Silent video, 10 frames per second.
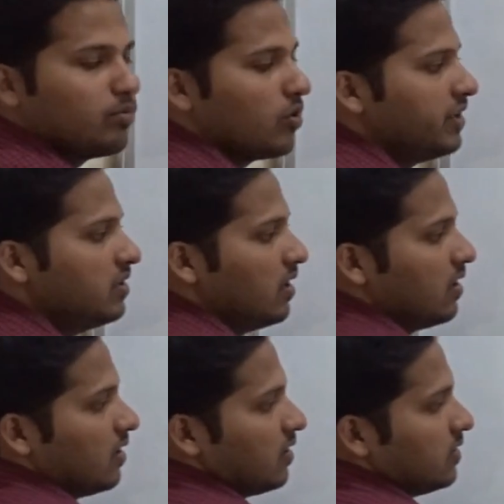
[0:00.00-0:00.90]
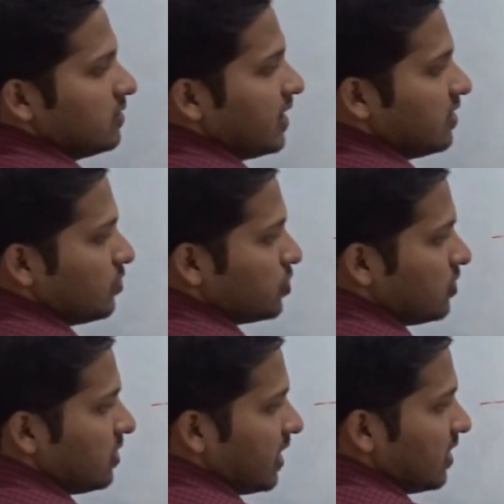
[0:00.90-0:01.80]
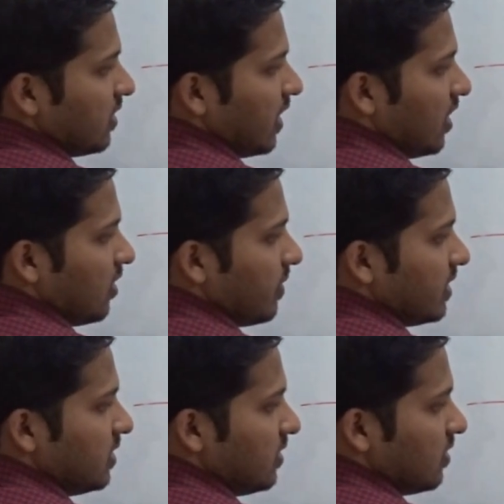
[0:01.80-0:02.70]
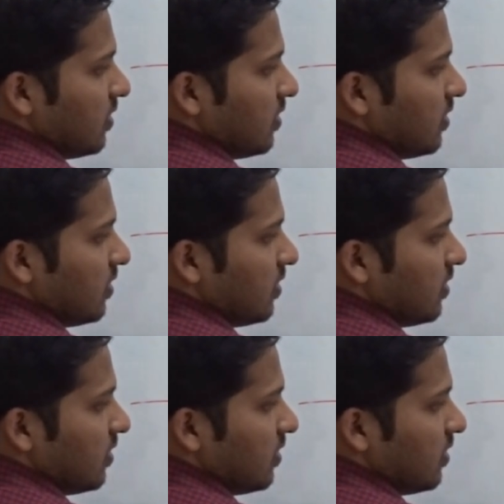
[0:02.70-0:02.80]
point that you should take element